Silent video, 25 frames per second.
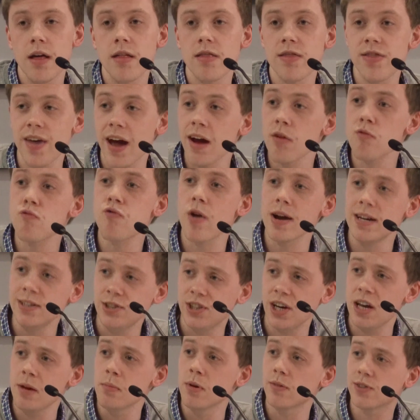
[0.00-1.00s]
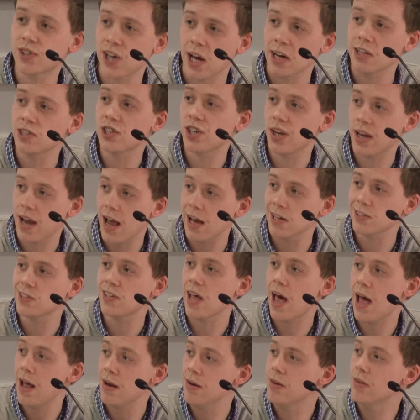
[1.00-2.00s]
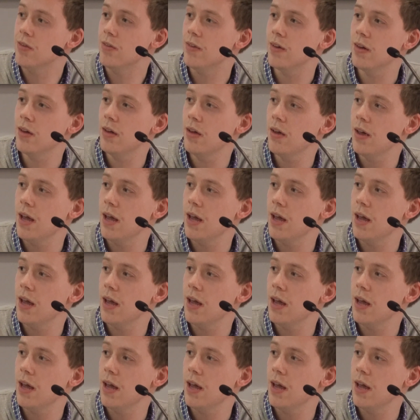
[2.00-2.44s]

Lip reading: That regime of sanctioning has to end.